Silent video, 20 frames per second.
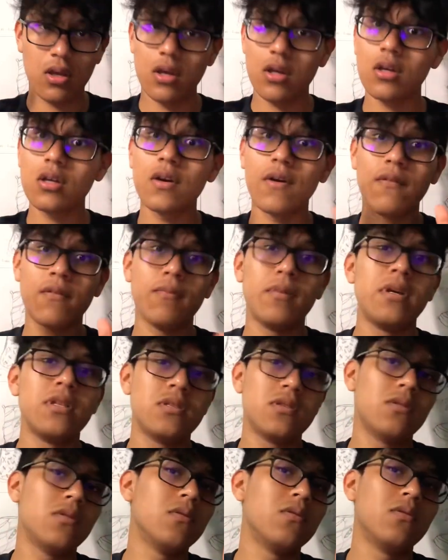
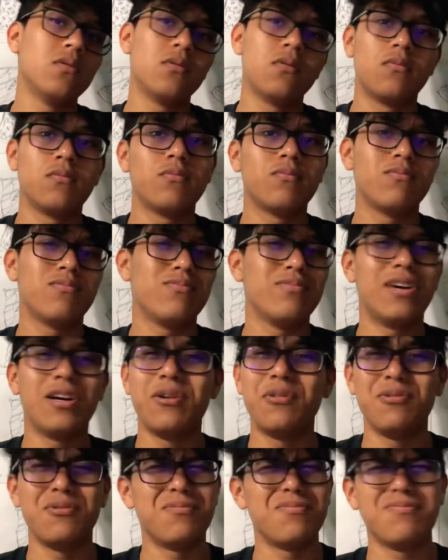governmental, I
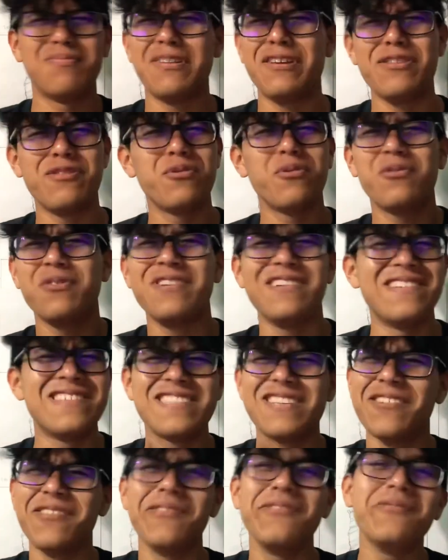don't know, authorities
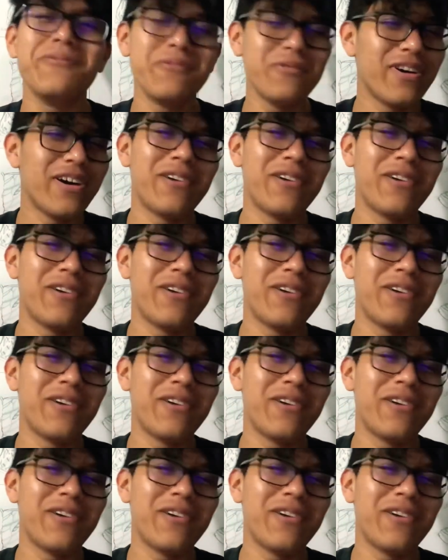tell you.